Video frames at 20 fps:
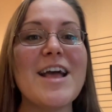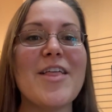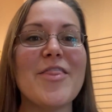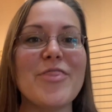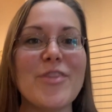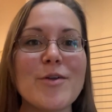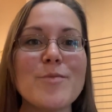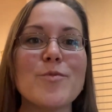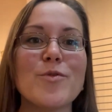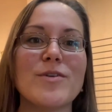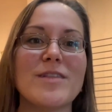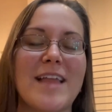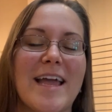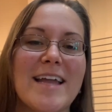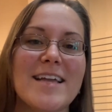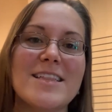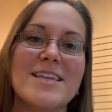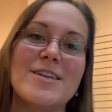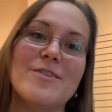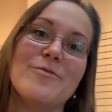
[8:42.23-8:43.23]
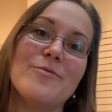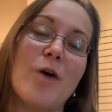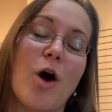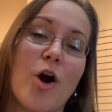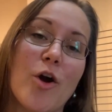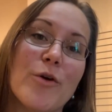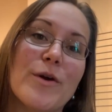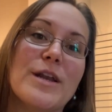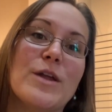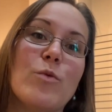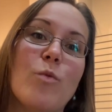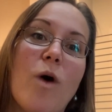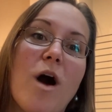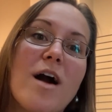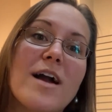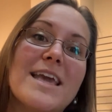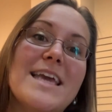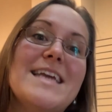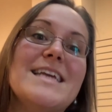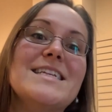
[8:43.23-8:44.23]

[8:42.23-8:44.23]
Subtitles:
they're more likely to already walk